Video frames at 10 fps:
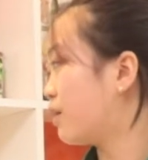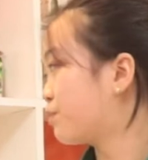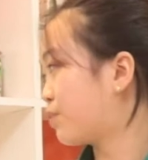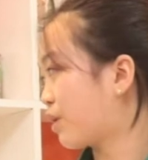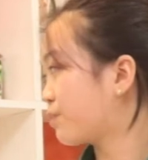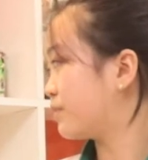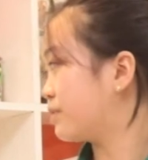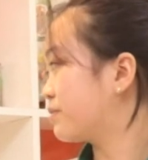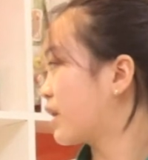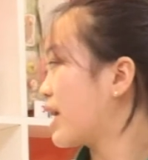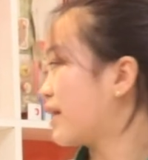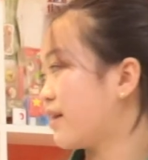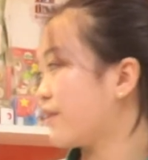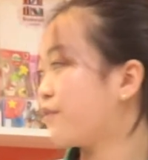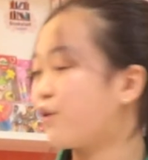problem.
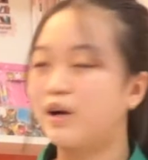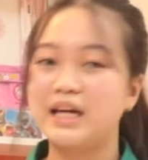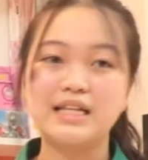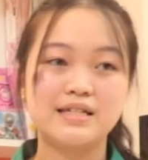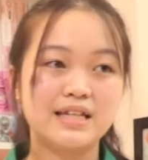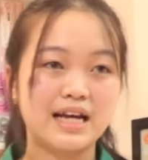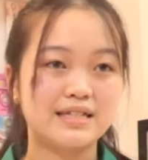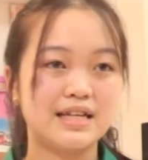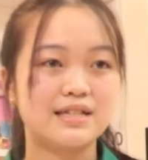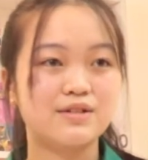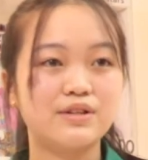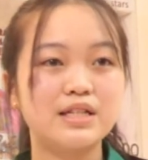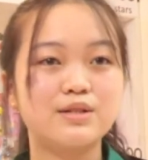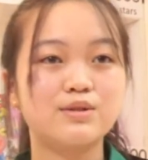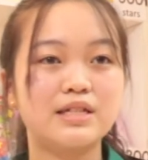Therefore, it's necessary
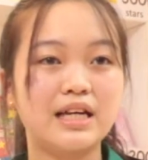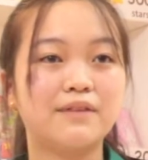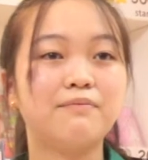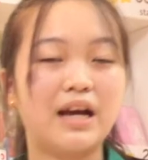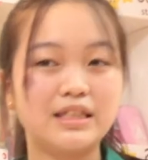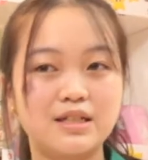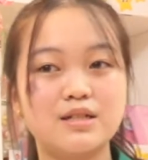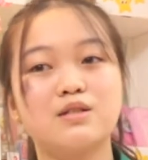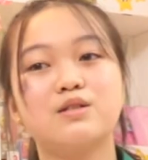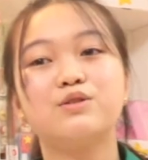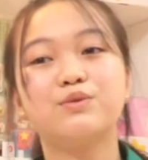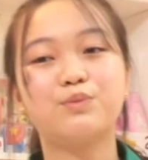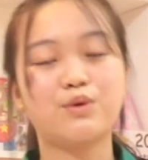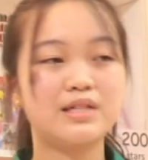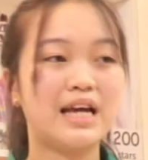to take measures to
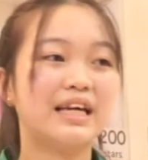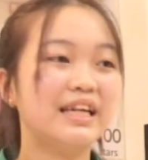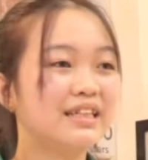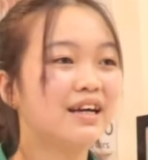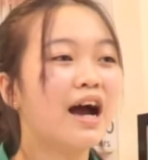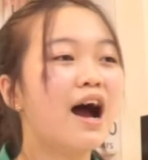protect it,